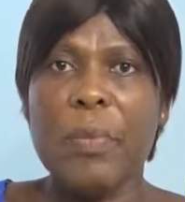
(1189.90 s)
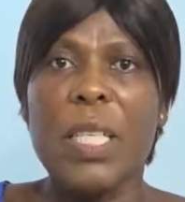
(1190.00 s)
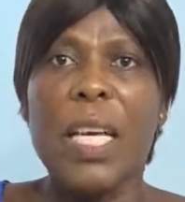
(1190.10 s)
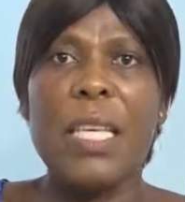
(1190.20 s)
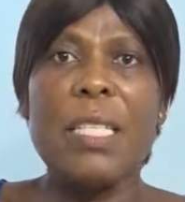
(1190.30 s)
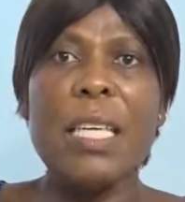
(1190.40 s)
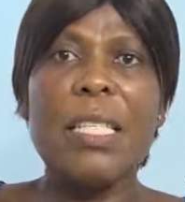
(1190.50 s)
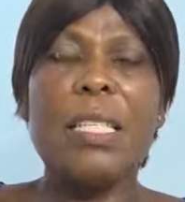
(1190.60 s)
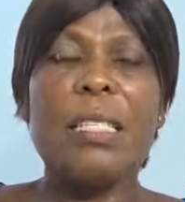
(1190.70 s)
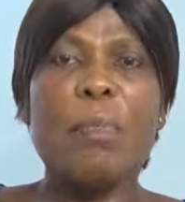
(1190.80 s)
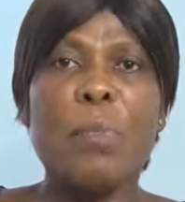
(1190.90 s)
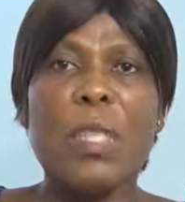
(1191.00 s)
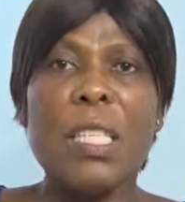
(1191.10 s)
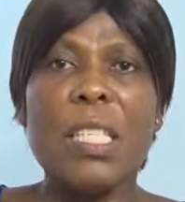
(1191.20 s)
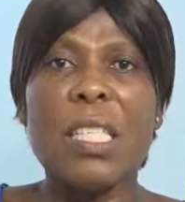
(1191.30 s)
In this
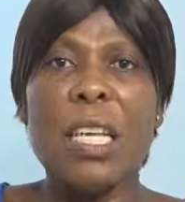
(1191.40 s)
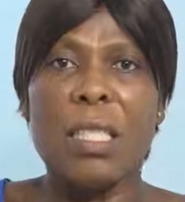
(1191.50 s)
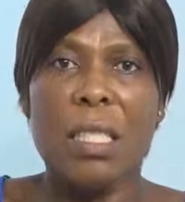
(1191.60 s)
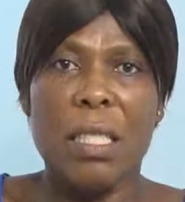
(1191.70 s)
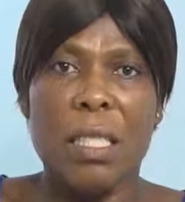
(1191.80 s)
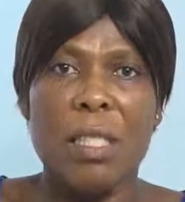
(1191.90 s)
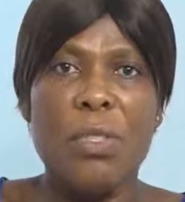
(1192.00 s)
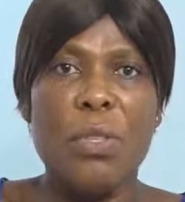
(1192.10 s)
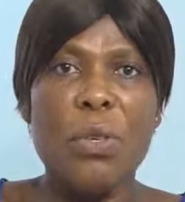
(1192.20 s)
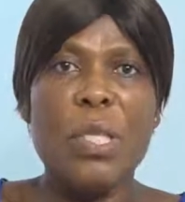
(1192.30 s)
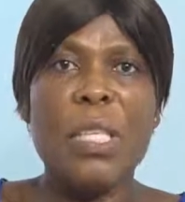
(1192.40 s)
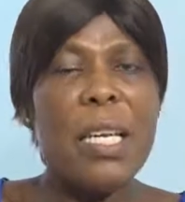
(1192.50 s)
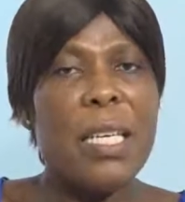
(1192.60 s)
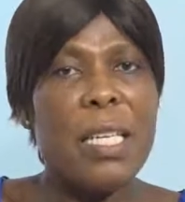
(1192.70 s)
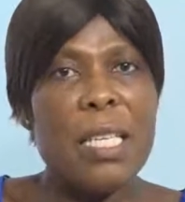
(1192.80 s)
position, used
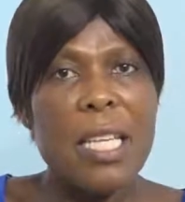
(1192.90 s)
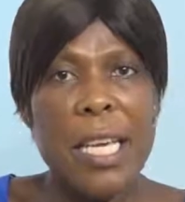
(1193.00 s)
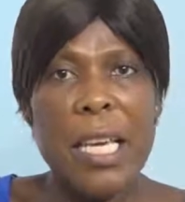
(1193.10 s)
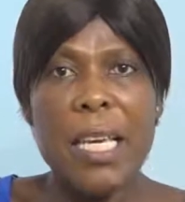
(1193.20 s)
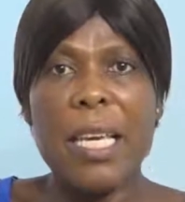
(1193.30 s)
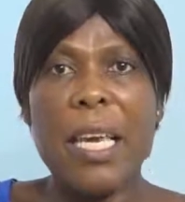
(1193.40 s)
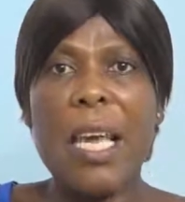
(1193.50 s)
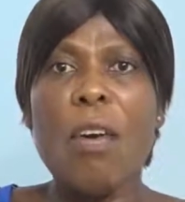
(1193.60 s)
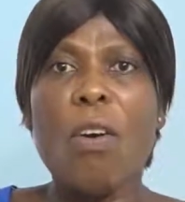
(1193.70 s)
in taking care